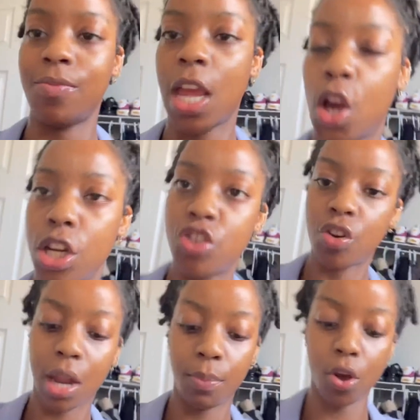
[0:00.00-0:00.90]
I got a
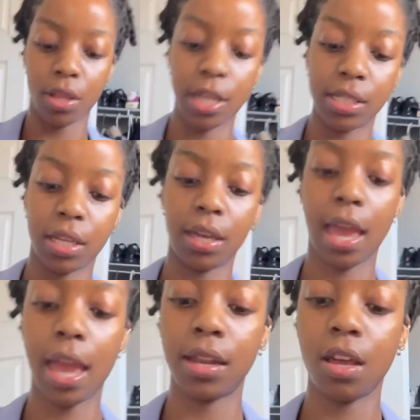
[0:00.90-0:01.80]
tripod that's like
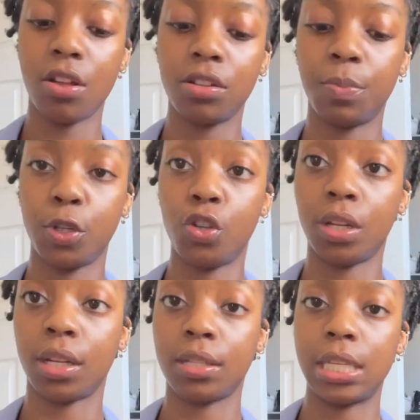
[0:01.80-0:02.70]
handheld, but you
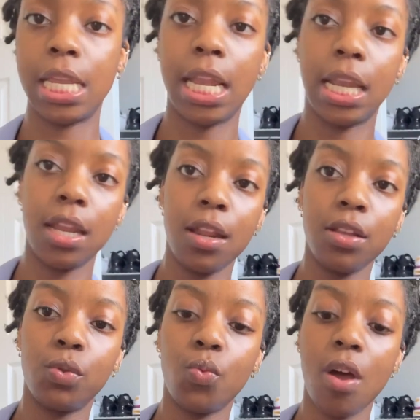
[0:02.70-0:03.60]
can extend it
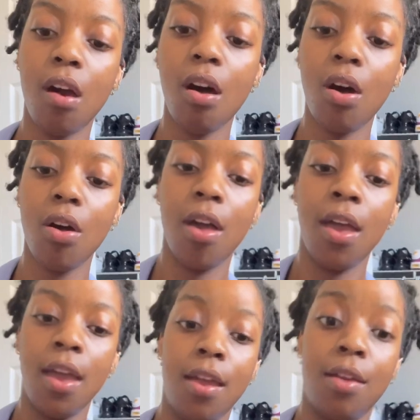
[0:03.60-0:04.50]
as well.
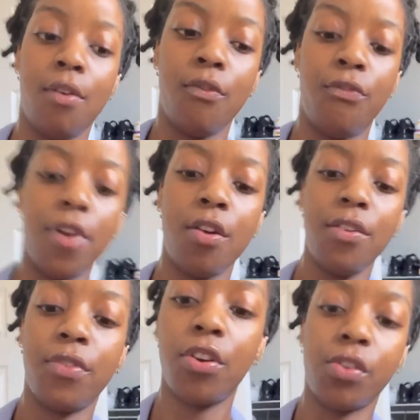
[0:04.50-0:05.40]
Very,
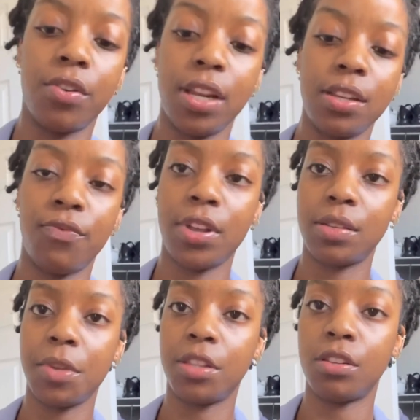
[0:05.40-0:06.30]
very great
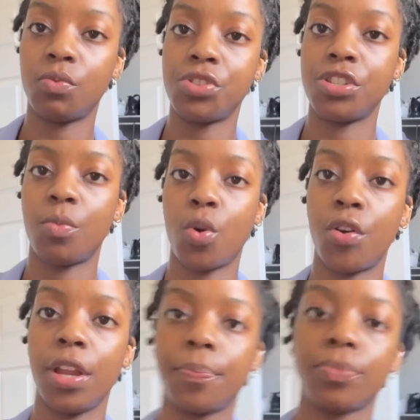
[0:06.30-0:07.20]
investment, this one,
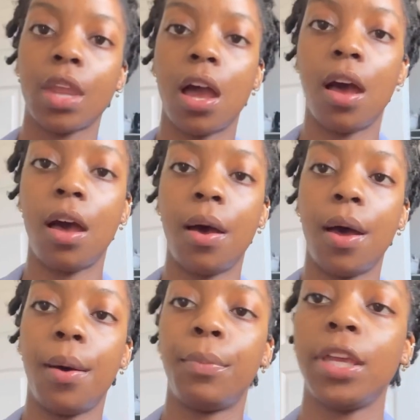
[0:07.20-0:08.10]
Shamwari.
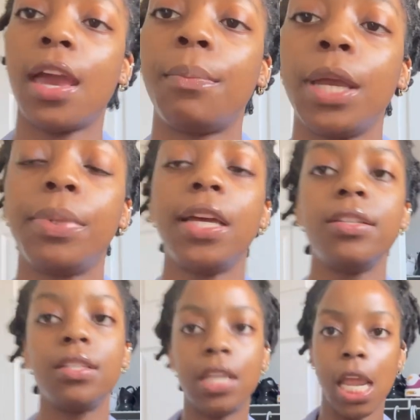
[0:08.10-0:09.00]
But yeah, my plan
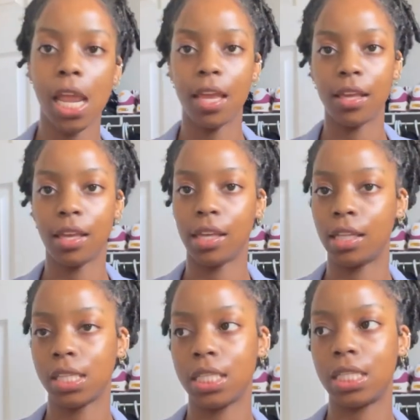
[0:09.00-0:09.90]
today
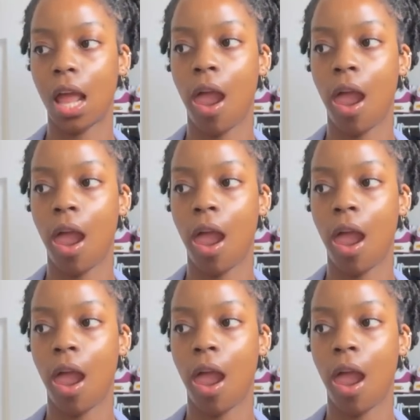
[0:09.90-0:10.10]
is